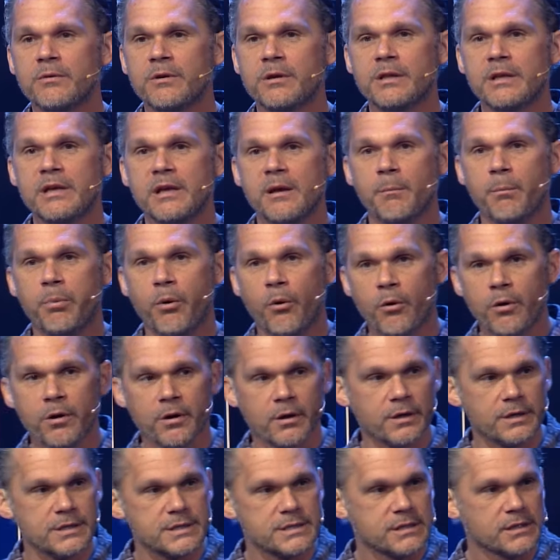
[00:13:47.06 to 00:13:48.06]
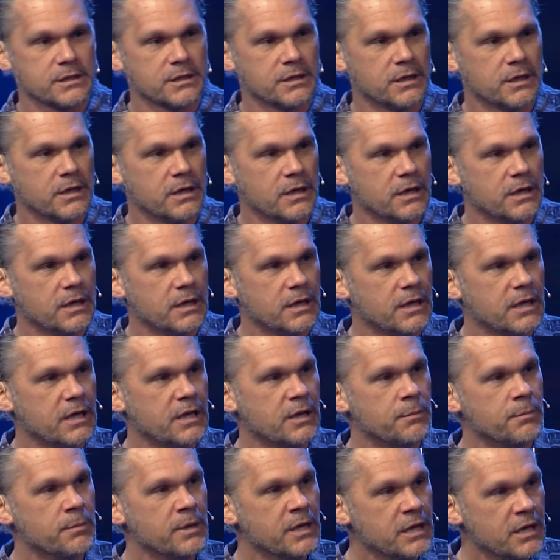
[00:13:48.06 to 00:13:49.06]
really important
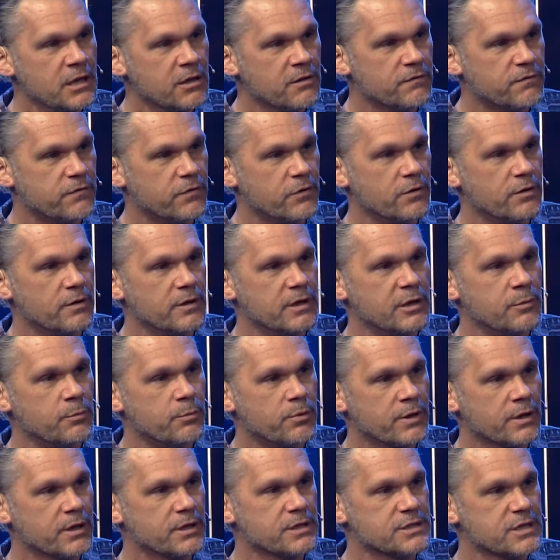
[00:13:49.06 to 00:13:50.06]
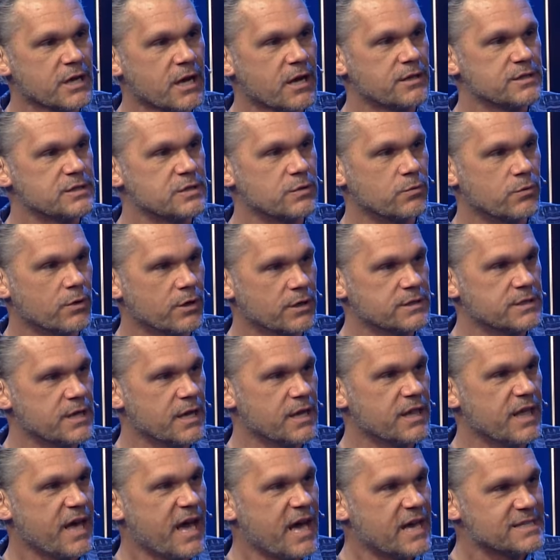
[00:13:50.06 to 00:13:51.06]
and meaningful in Bring a Child to Work
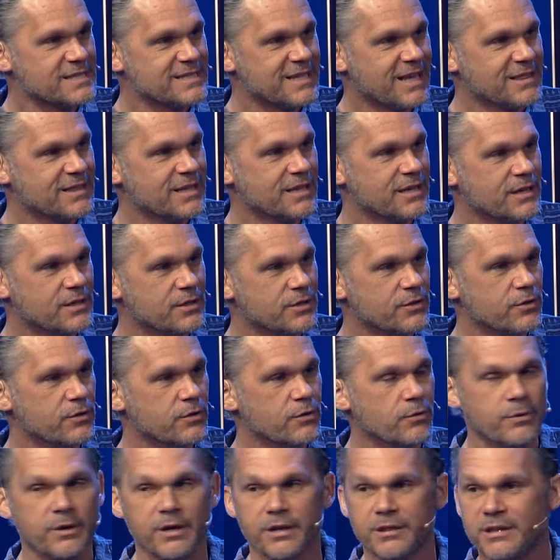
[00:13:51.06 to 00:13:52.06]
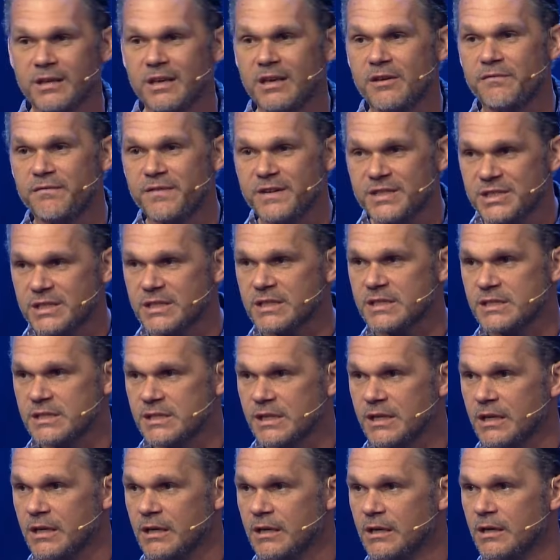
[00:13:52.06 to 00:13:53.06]
Day that has nothing to do with
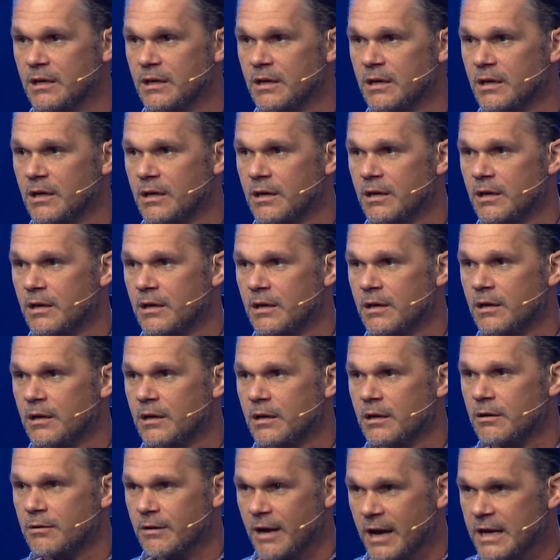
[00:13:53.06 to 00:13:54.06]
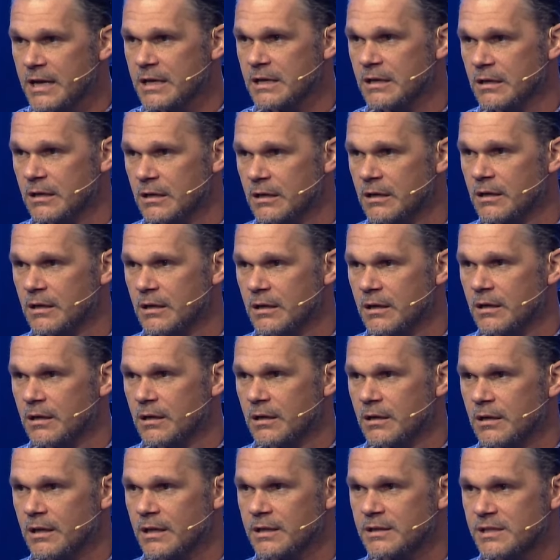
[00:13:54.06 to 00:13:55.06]
efficiency, right?
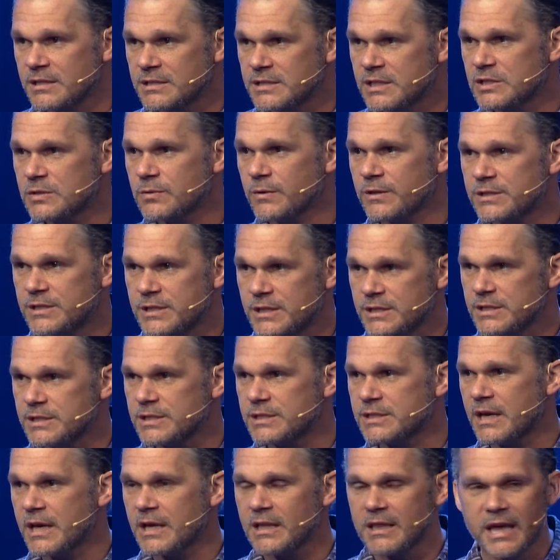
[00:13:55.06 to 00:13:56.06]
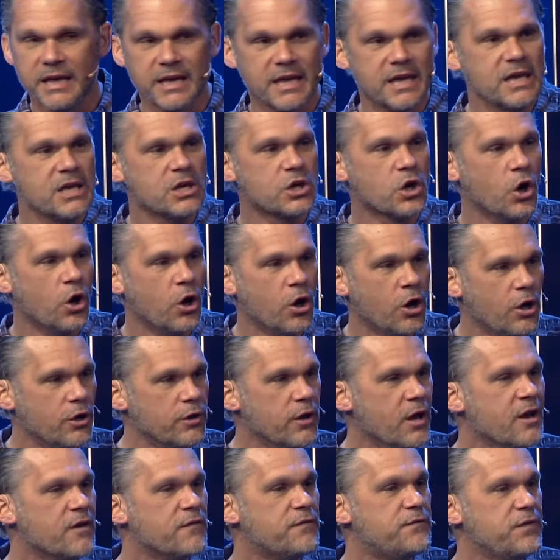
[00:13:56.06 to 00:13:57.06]
Like, this is what Jesus is saying. Like, he called
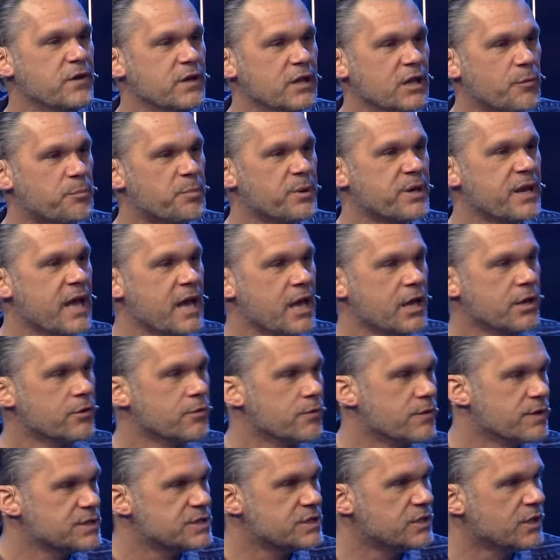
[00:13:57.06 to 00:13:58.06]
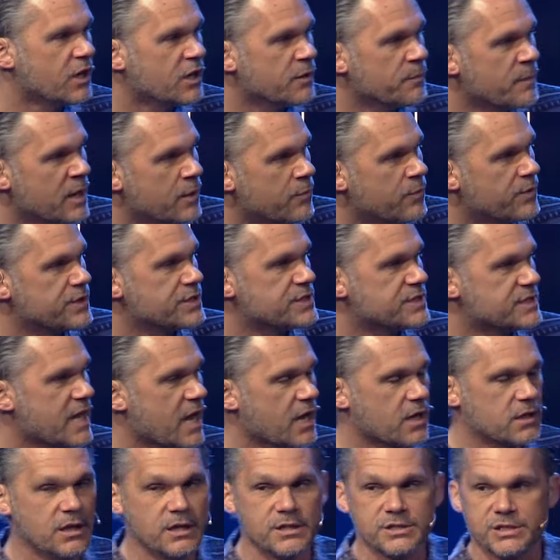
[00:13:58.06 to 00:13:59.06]
Philip and Andrew. This young man with a
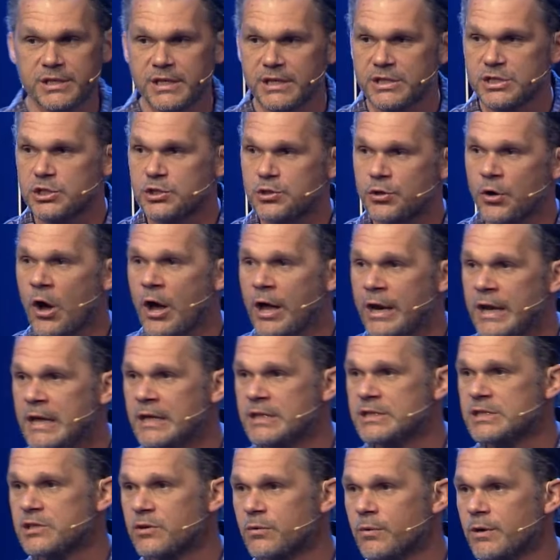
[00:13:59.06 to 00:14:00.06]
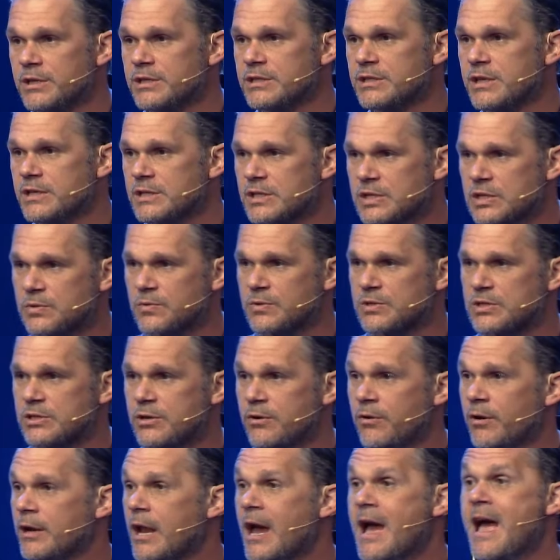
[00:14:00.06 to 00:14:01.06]
sack lunch gets drawn into what Jesus was
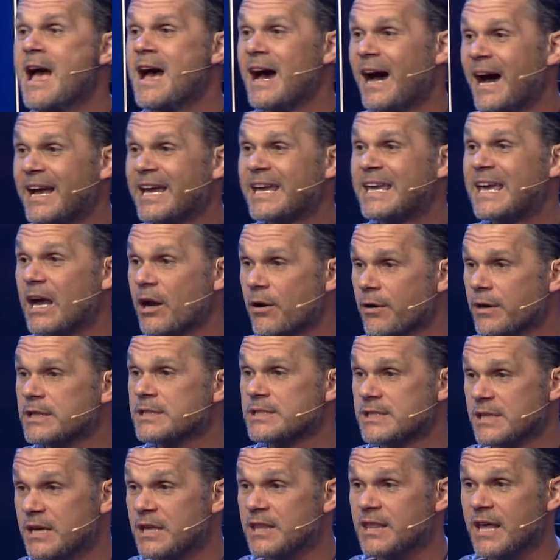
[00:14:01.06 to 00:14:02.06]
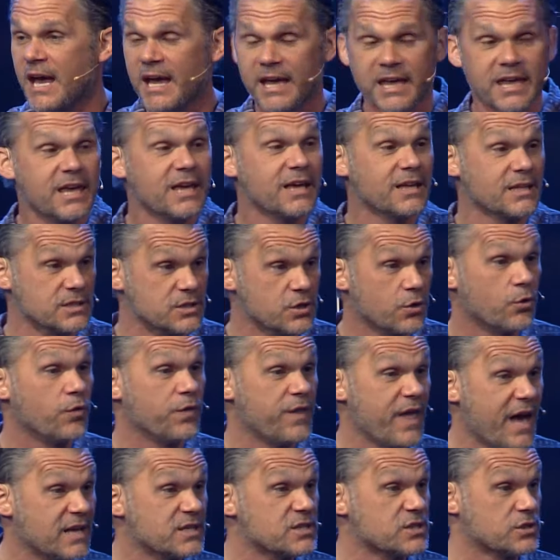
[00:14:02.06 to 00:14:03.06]
doing. I guarantee that kid
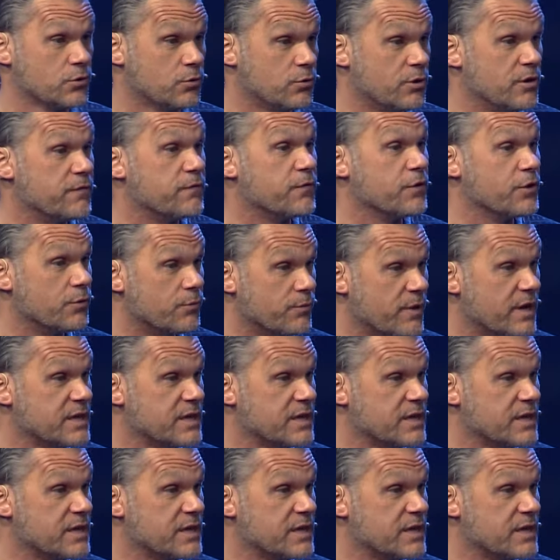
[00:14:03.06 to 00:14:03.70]
told that story for the